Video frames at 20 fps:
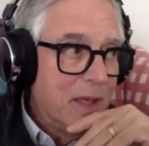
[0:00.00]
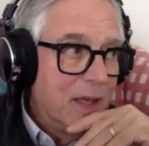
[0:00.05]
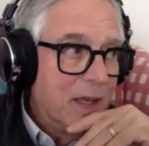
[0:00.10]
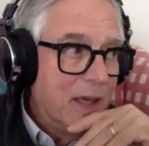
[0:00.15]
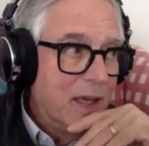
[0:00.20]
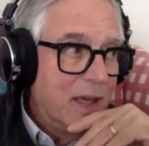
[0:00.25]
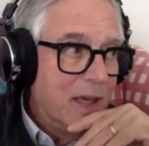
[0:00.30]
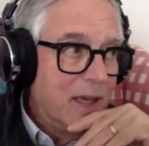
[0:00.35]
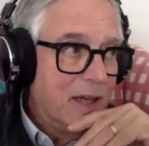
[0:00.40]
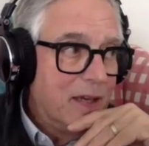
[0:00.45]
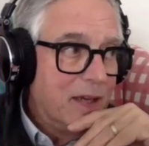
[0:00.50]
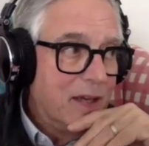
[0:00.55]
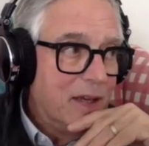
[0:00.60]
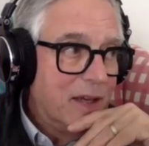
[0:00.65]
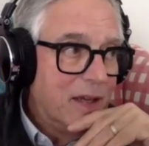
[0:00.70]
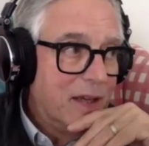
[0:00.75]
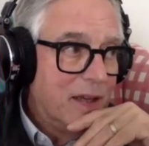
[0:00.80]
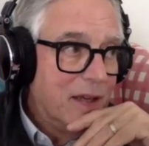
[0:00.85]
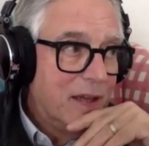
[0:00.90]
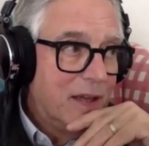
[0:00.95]
and
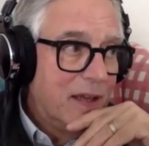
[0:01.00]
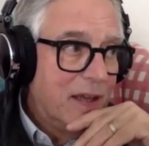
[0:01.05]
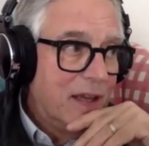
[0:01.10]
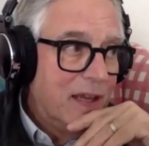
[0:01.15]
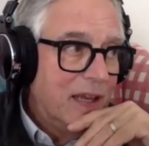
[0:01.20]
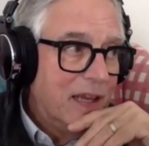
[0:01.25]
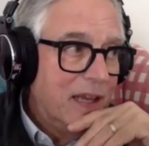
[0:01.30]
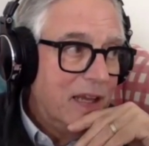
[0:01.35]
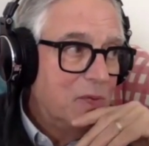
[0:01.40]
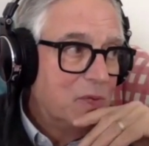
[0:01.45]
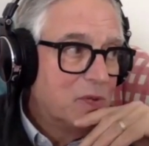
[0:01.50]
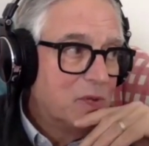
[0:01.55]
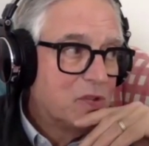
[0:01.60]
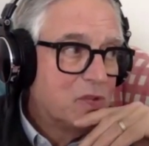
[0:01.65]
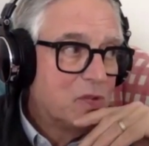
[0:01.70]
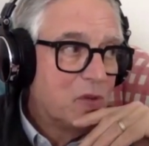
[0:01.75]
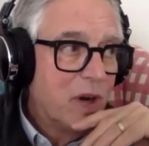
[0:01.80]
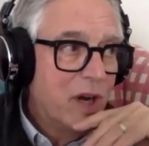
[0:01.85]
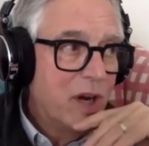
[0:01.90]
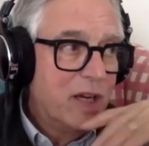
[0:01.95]
he was
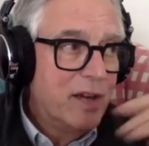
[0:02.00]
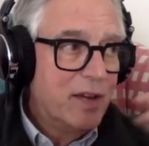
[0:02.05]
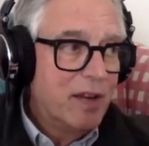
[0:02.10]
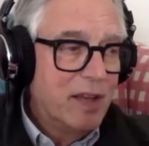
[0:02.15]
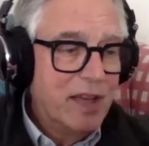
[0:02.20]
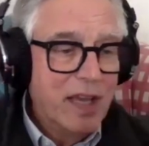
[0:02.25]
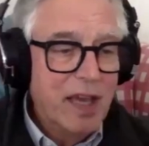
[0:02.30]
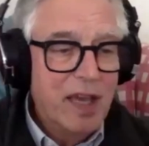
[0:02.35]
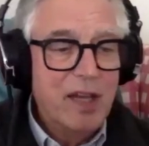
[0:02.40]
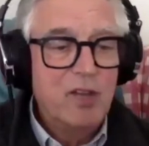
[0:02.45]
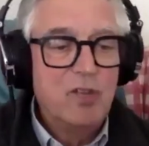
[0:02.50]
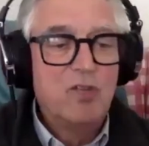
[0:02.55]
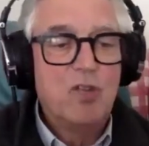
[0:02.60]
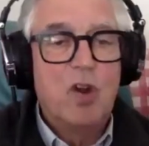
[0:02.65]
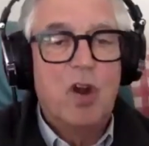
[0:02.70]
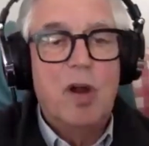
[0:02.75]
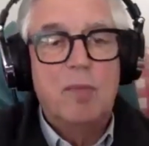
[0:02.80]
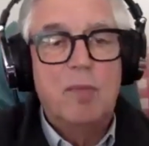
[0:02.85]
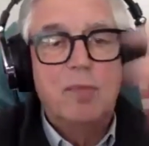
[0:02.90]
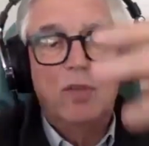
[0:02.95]
trying to get his
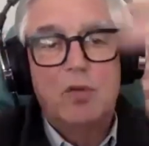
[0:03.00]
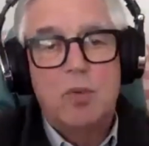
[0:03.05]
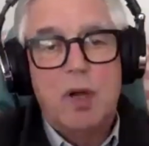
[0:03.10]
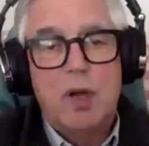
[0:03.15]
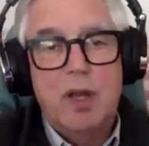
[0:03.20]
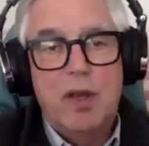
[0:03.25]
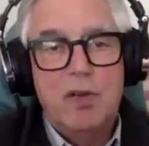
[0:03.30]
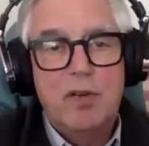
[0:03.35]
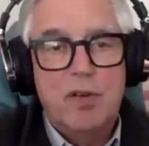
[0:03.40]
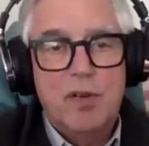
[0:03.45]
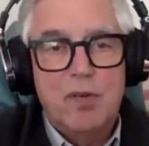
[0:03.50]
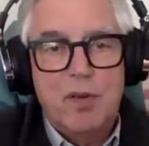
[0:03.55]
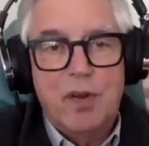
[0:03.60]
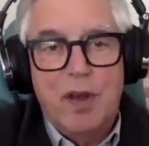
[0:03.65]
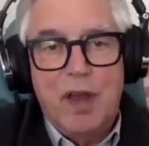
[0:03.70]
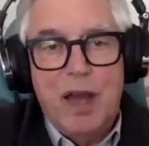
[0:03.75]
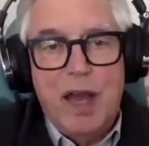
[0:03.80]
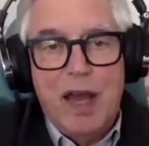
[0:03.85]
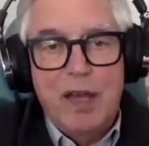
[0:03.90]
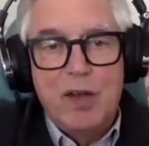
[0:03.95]
arms around
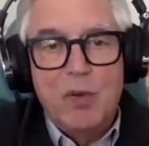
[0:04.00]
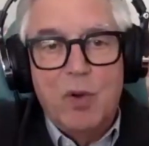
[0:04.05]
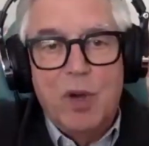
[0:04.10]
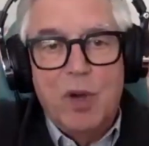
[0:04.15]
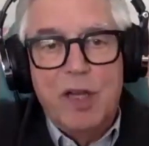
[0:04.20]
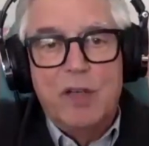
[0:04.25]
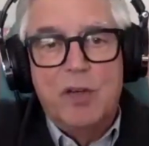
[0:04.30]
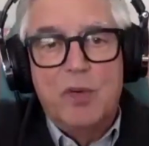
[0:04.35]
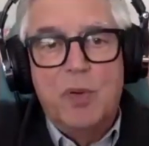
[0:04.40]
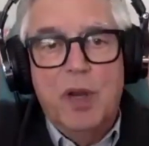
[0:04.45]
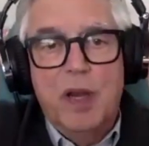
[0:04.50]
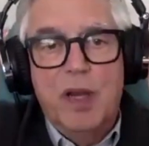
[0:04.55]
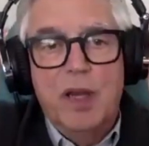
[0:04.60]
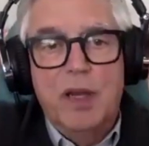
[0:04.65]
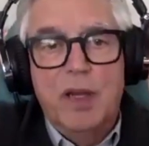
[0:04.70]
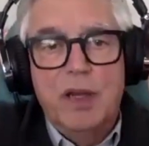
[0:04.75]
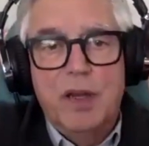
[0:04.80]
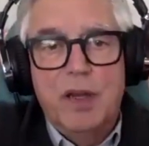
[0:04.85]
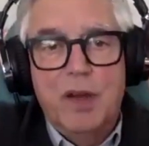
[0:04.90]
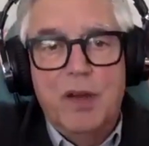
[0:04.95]
how do I
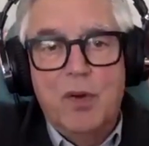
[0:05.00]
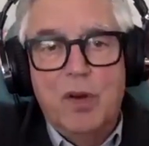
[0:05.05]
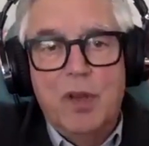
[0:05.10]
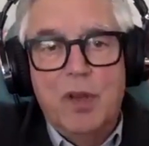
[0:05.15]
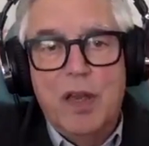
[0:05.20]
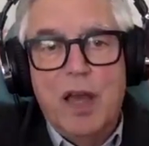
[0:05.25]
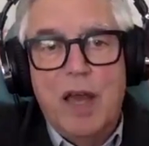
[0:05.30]
create a,